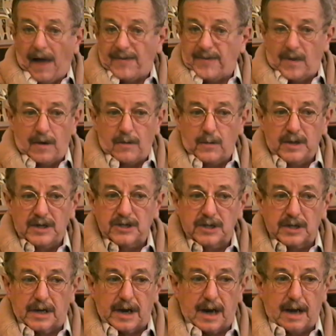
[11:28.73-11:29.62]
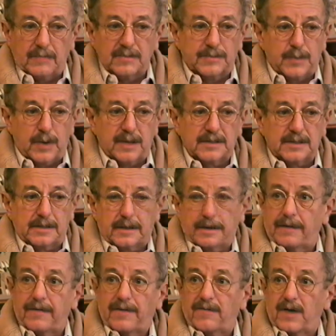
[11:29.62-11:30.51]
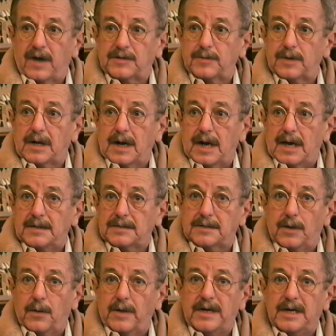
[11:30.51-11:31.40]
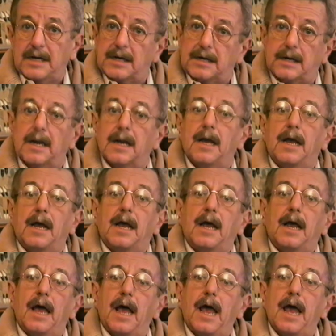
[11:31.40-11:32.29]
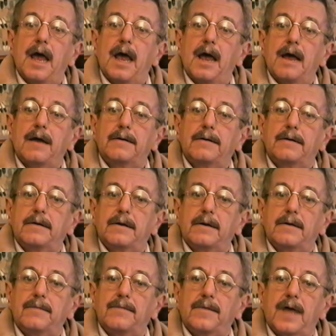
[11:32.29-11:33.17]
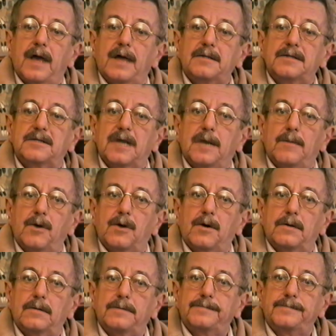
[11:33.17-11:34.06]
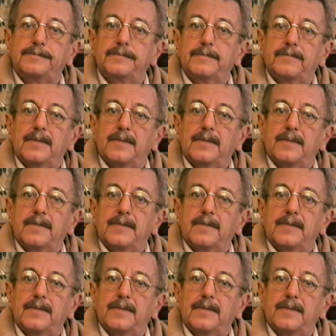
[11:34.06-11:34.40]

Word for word: I thought we should, and I was president of the freshman class, so we did. And that summer,